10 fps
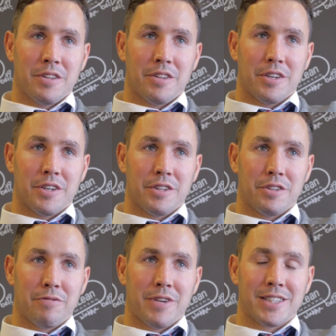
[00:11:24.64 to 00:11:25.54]
the
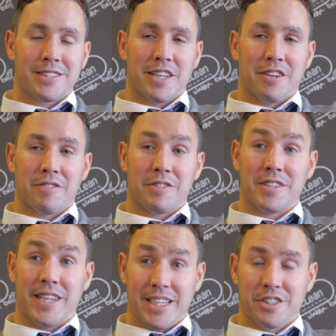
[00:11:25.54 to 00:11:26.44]
the fans
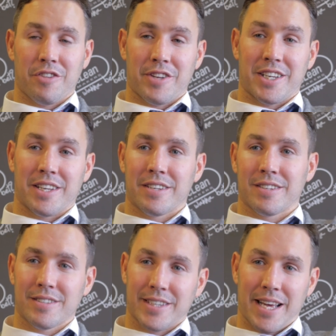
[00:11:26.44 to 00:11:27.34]
need something to,
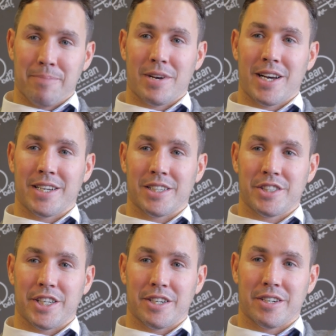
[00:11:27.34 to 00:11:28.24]
to get behind and
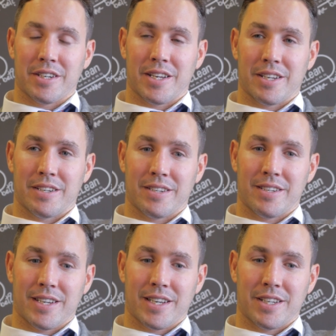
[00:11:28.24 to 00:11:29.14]
cheer and and
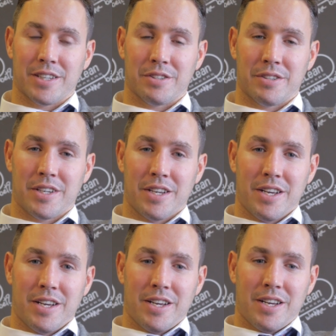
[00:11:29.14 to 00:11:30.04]
and,
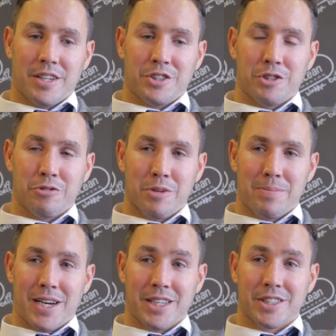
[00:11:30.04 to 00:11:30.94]
and show their
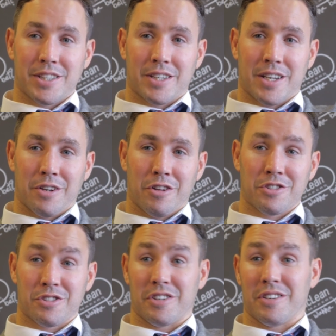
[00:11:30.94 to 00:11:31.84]
passion. And, and
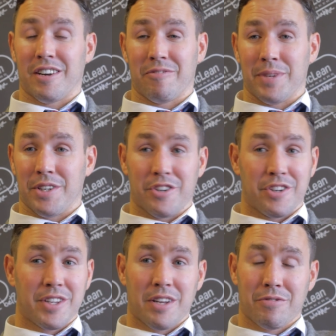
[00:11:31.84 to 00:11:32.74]
i have been
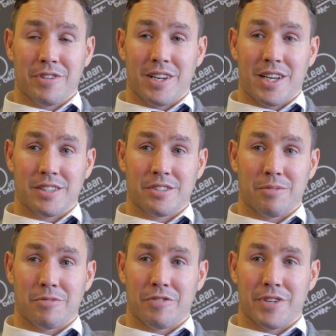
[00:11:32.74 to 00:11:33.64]
doing that for the last
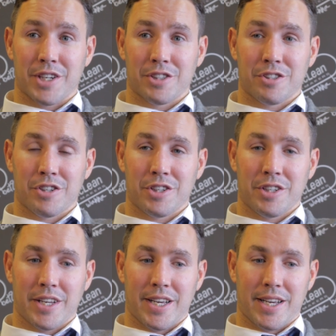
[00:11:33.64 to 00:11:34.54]
number of years now
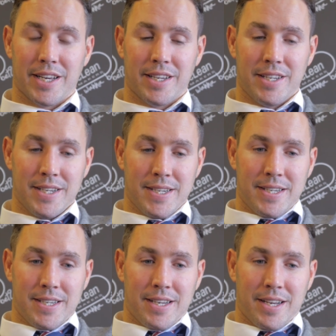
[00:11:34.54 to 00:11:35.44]

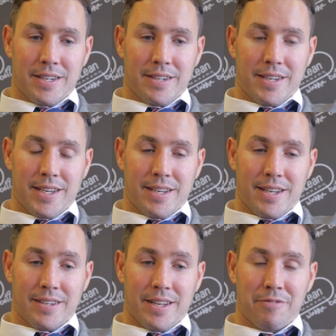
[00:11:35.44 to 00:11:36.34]
and uh,
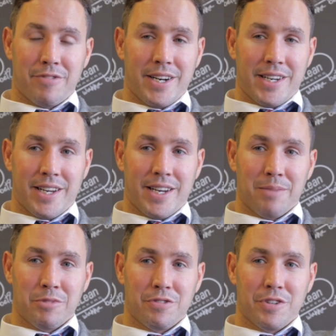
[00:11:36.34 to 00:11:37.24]
and that Friday night
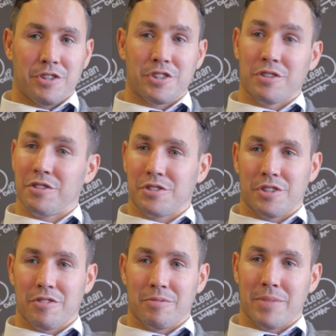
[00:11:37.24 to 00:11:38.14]
atmosphere. There's there's
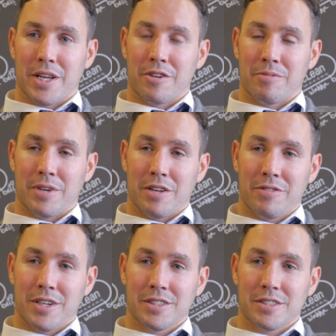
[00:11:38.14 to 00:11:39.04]
nothing better in
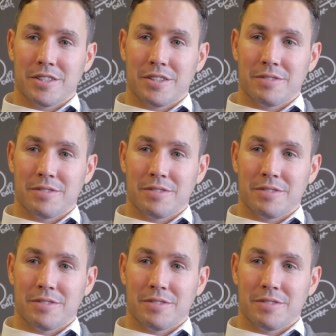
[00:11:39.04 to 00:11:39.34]
Belfast.